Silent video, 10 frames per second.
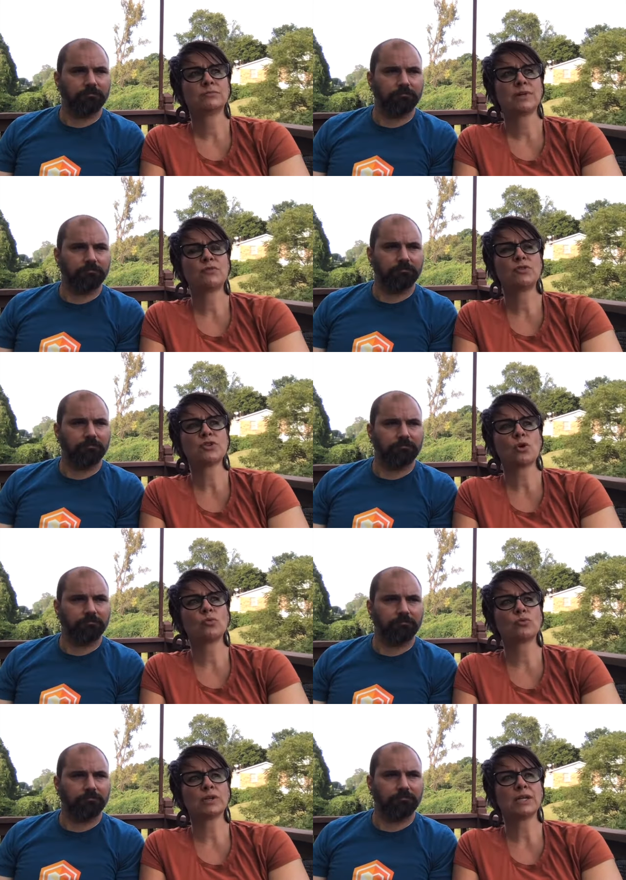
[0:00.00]
Speaker 1: If you
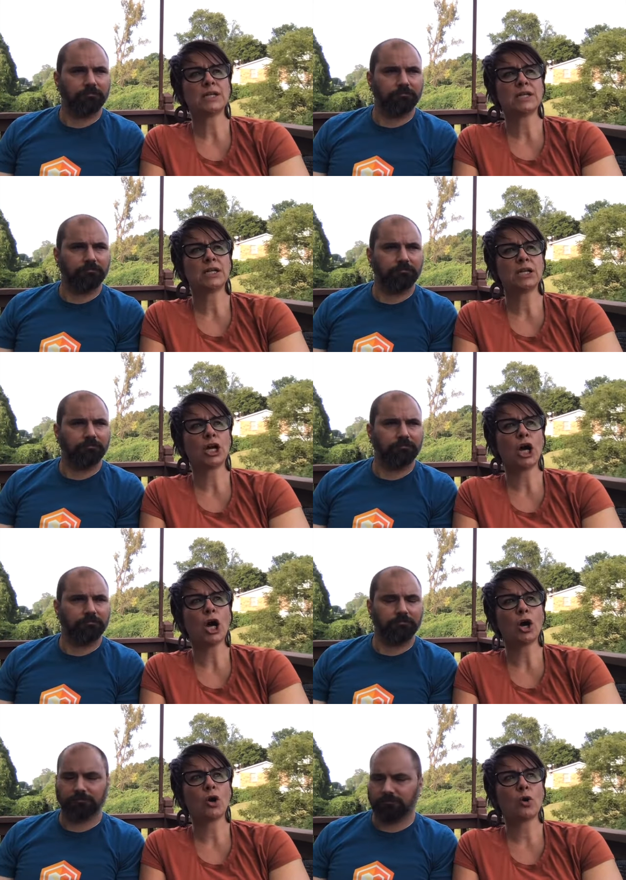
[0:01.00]
don't really
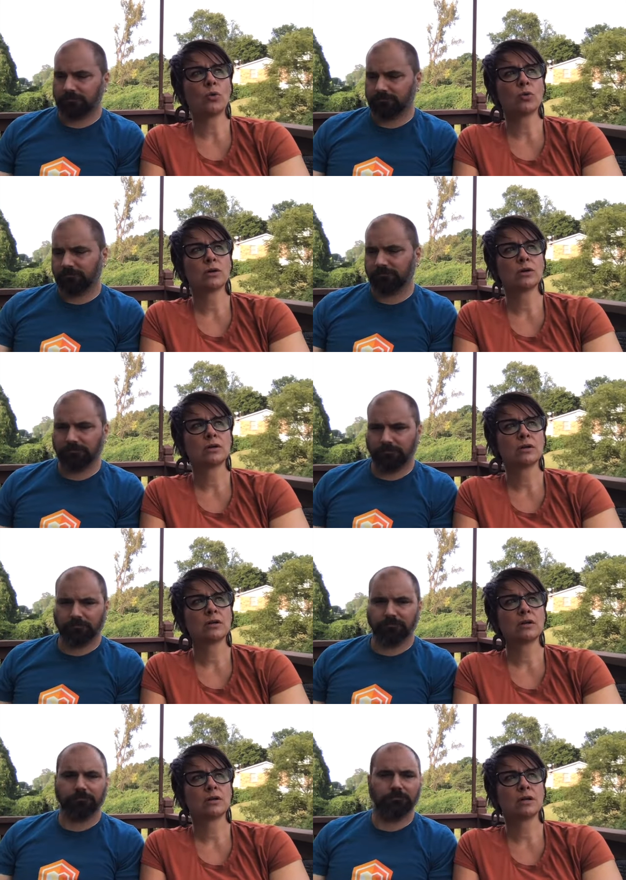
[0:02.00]
go,
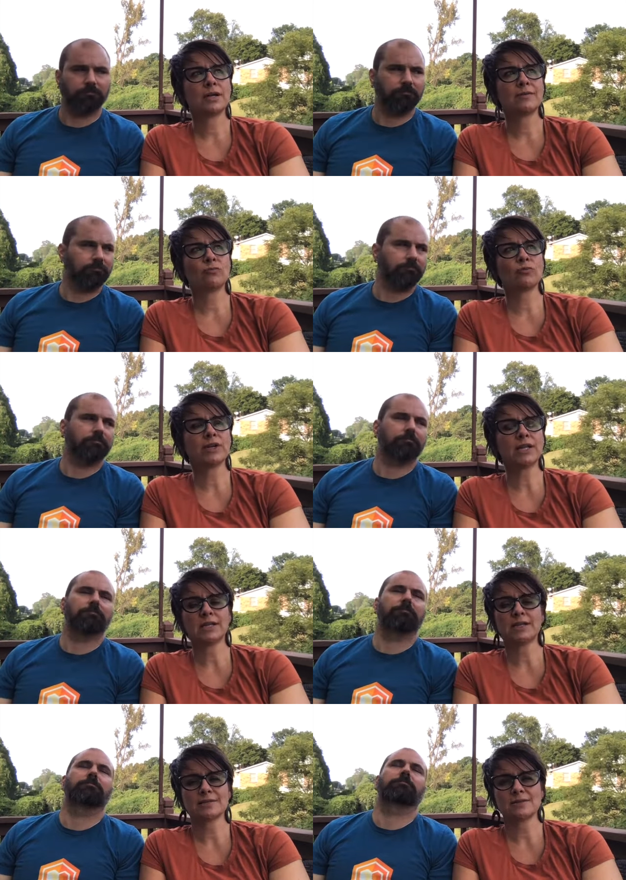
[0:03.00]
it really
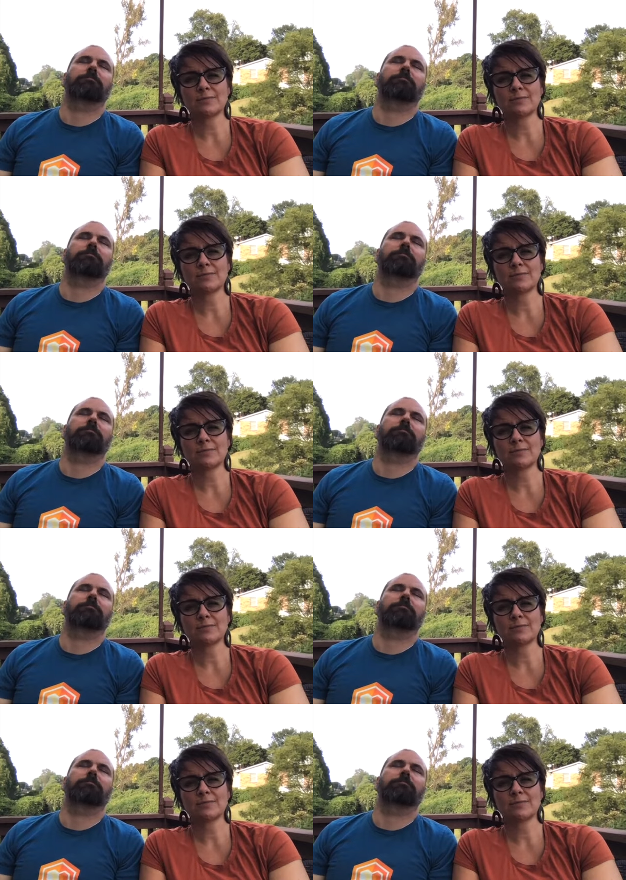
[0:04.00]
doesn't